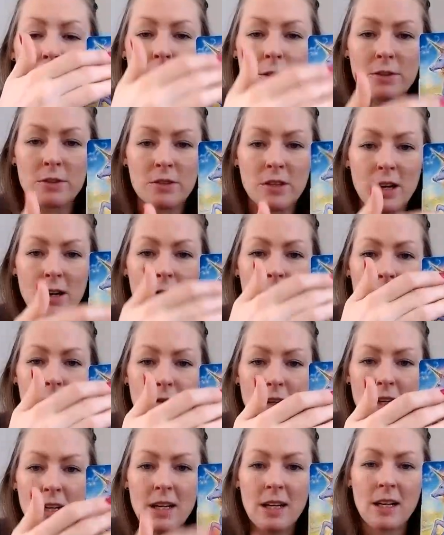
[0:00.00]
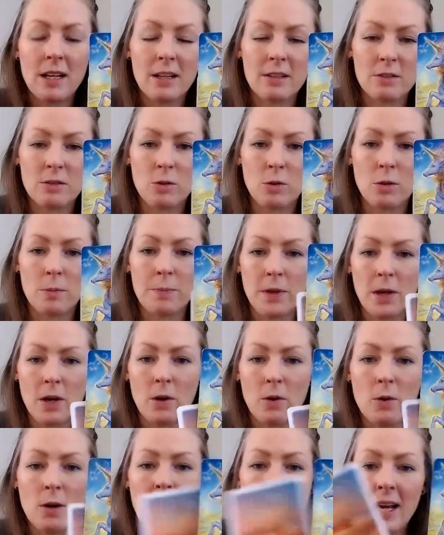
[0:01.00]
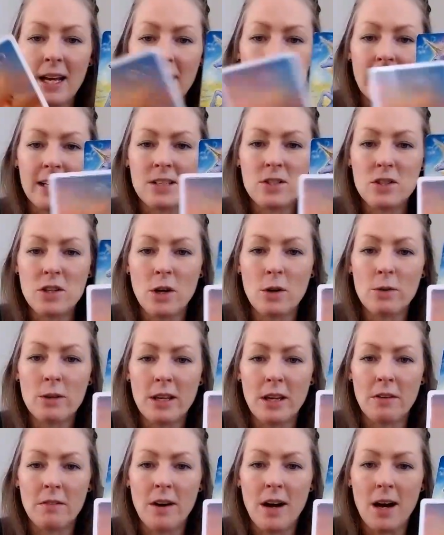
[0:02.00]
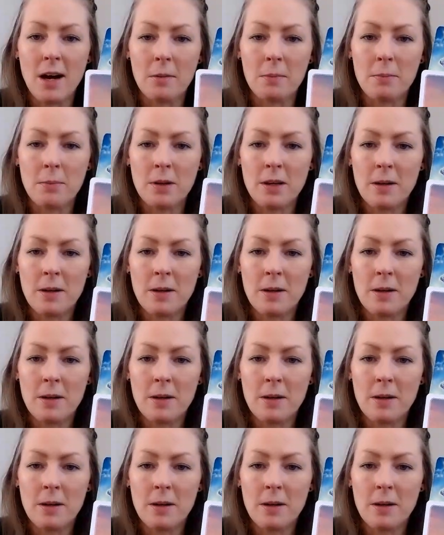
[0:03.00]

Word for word: yourself, Scorpio, and like don't give up